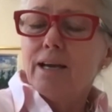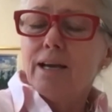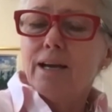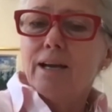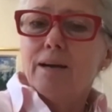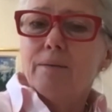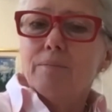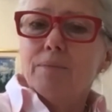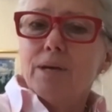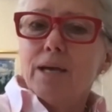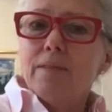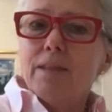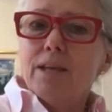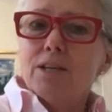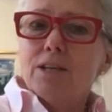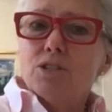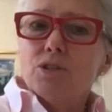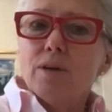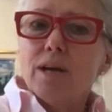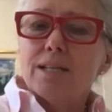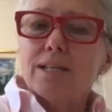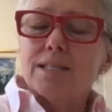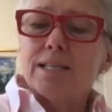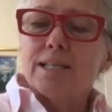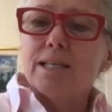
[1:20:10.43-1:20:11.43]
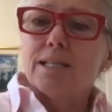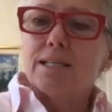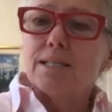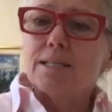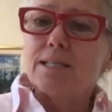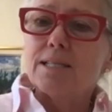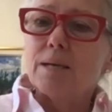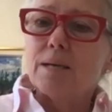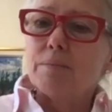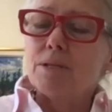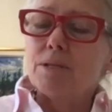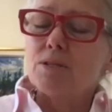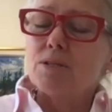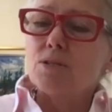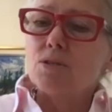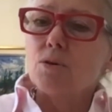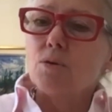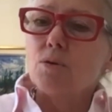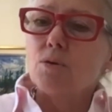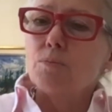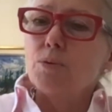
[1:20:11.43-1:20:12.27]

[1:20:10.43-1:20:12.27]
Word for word: um, and then translated to something so